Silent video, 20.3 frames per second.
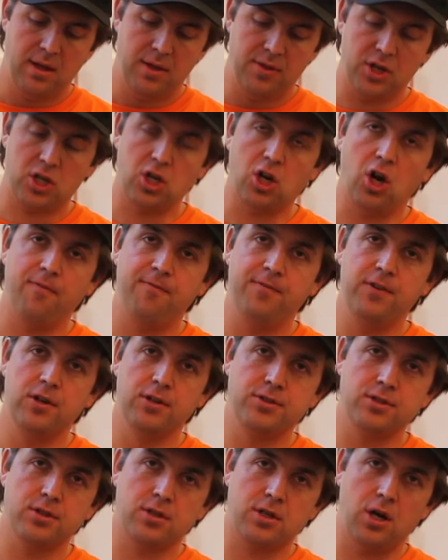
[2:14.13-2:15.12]
the
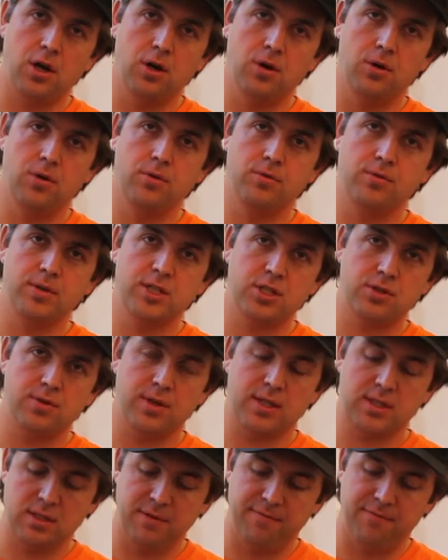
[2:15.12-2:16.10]
filter cone
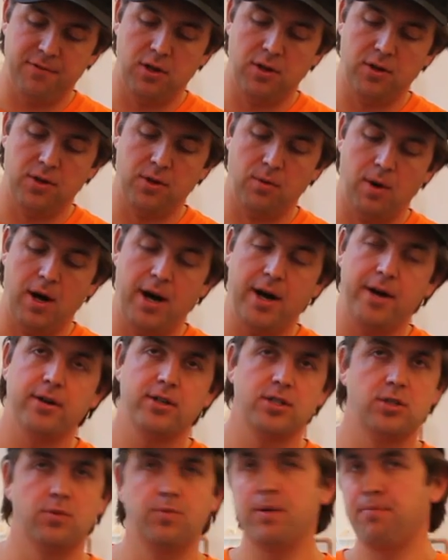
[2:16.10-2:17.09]
restricts the flow of the
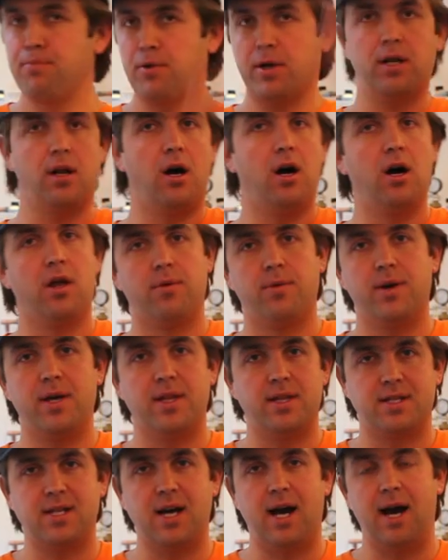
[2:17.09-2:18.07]
water, so we bring it all the way
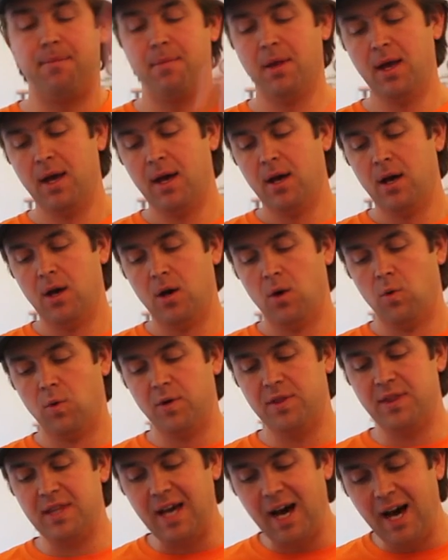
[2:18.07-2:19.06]
to the top.
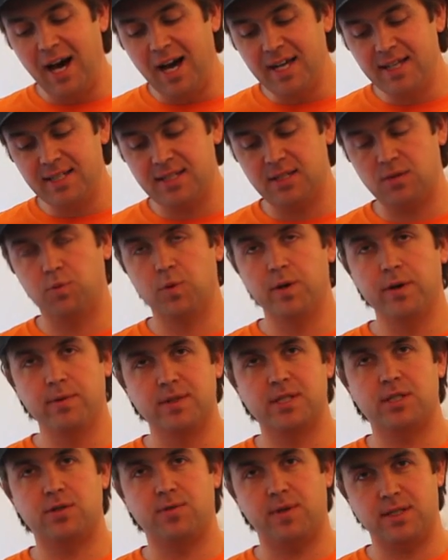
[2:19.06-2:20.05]
With the iced, we're
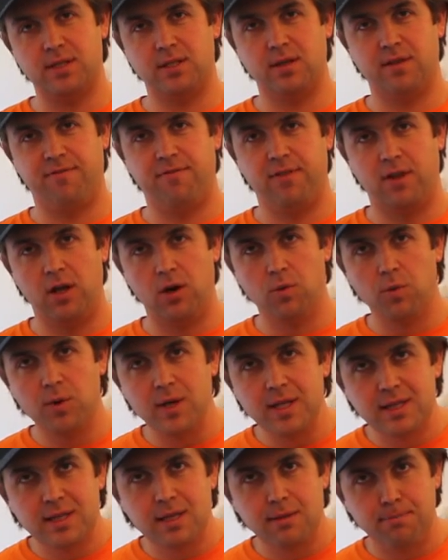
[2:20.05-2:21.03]
restricting the flow
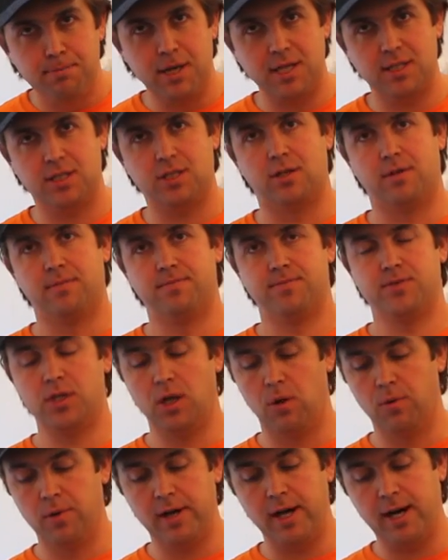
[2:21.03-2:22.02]
with the pitcher,
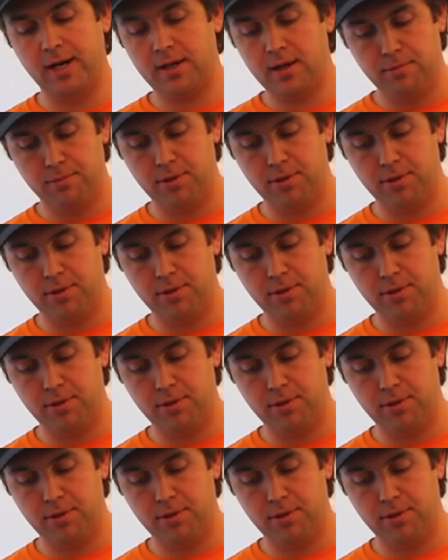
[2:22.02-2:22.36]
so we're not going to